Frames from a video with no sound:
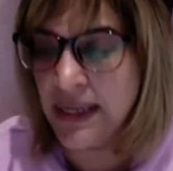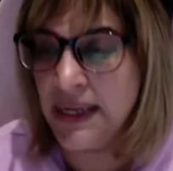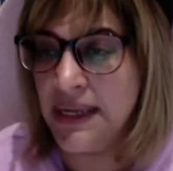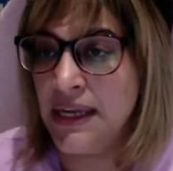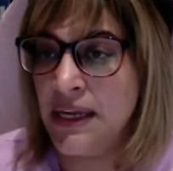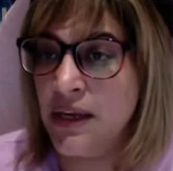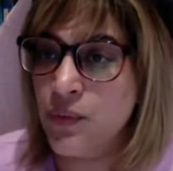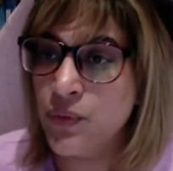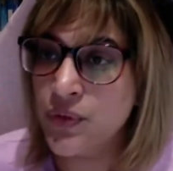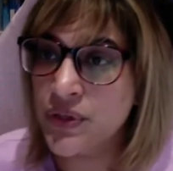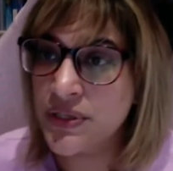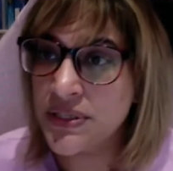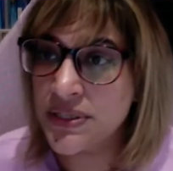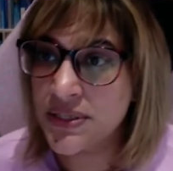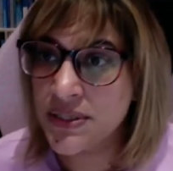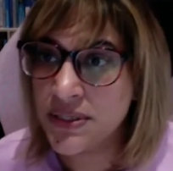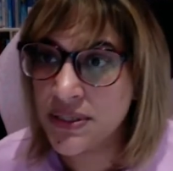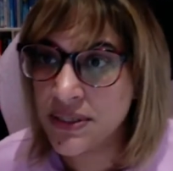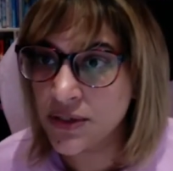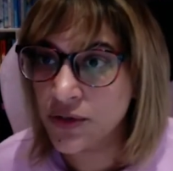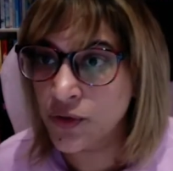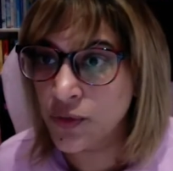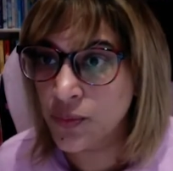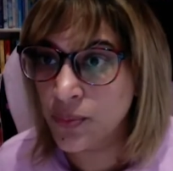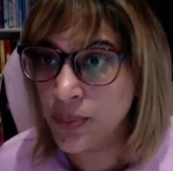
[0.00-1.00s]
It would
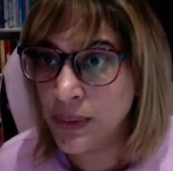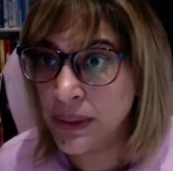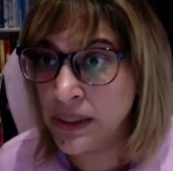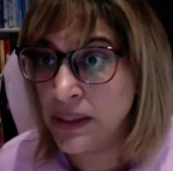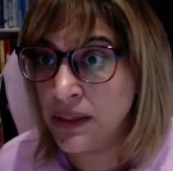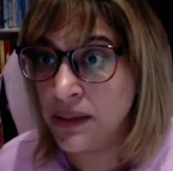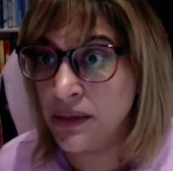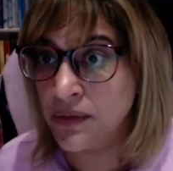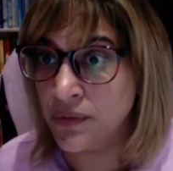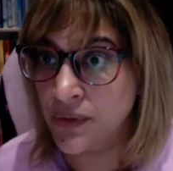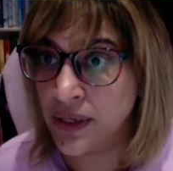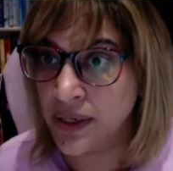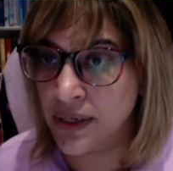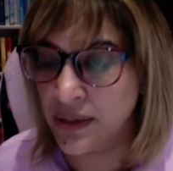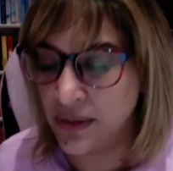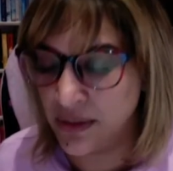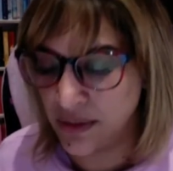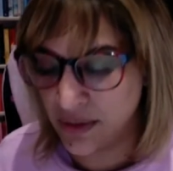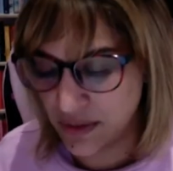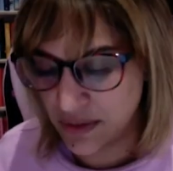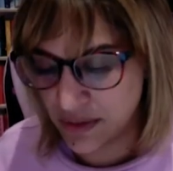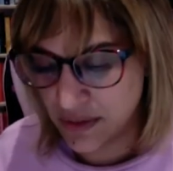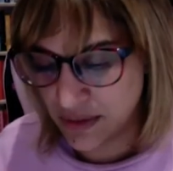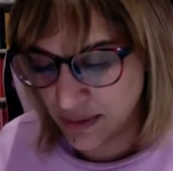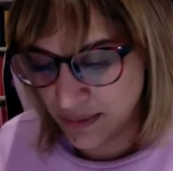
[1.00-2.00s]
still be the right
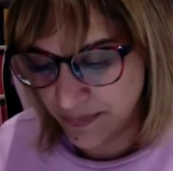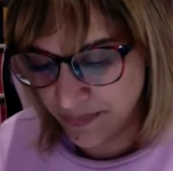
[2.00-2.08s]
answer.